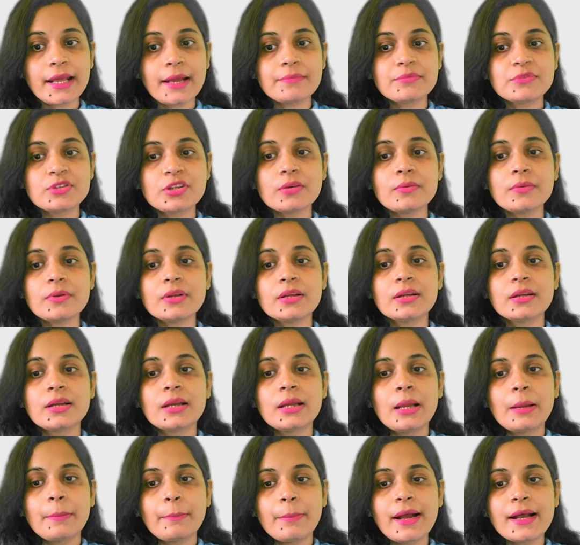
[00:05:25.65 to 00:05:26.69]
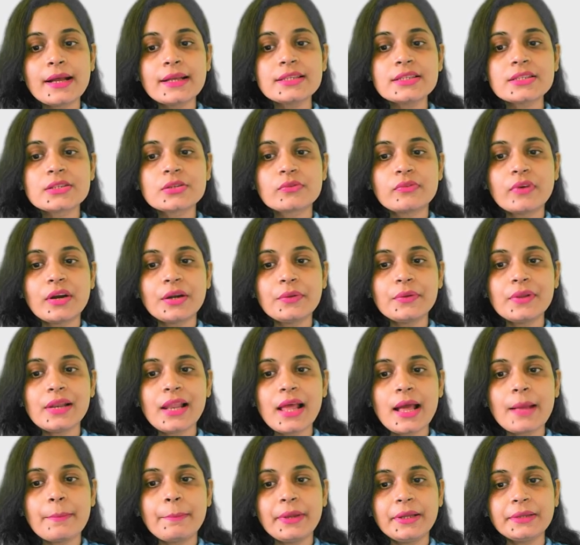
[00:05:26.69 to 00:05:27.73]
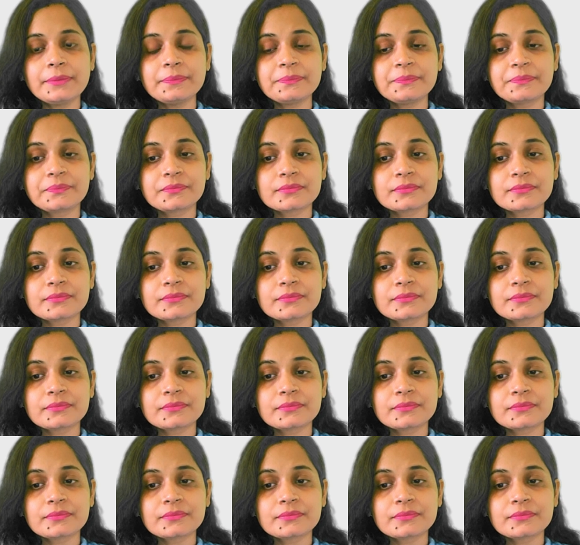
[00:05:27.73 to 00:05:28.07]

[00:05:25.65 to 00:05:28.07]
absorbed. First, what will happen?